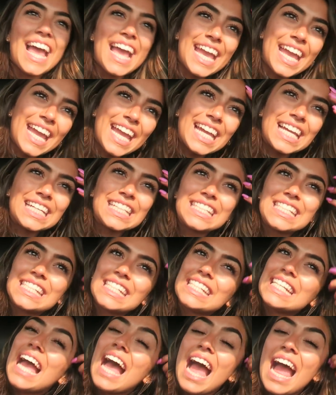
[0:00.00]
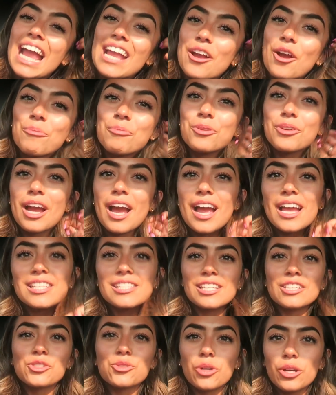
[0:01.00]
And yeah, I hope you
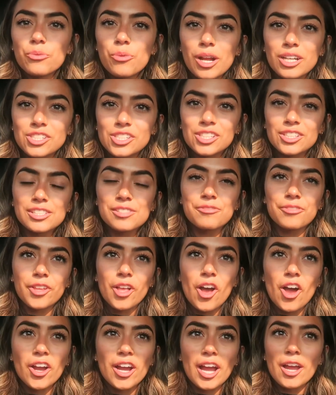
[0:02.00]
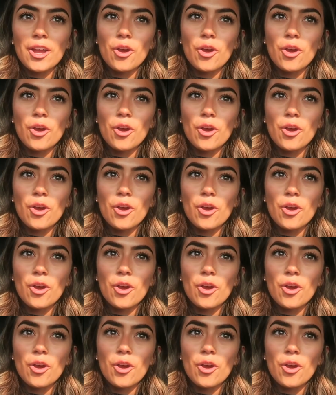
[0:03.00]
guys enjoyed watching this vlog.